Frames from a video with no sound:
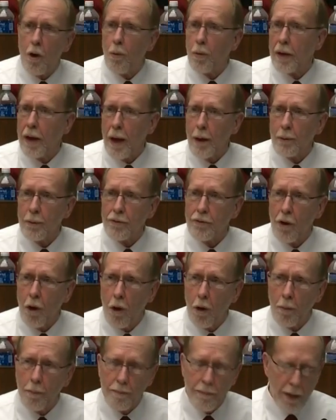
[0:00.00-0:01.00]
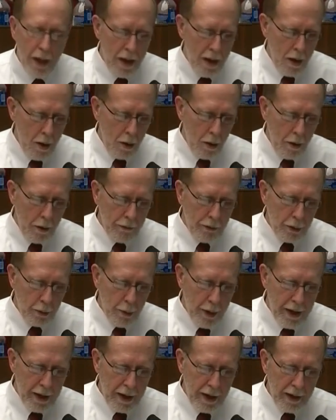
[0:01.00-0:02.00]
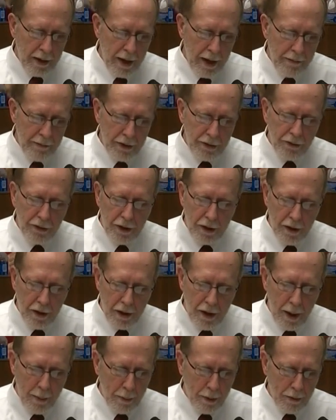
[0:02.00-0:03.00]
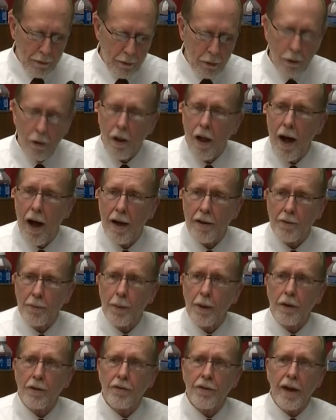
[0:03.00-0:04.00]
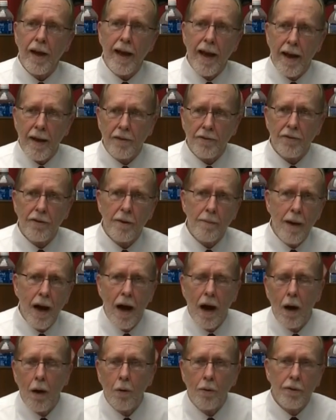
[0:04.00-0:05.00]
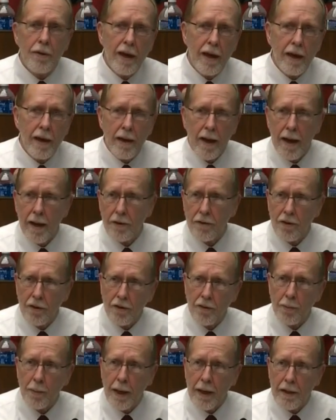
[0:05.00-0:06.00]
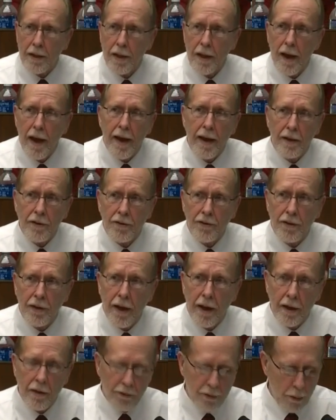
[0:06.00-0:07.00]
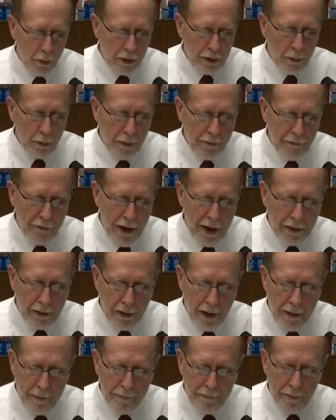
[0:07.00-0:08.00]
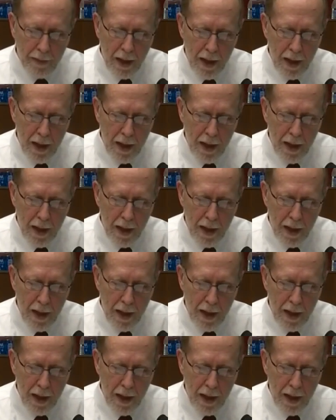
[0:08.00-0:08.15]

when I was home over the weekend, I visited a number of rural hospitals and I asked them how they anticipate the ACA is going to affect them.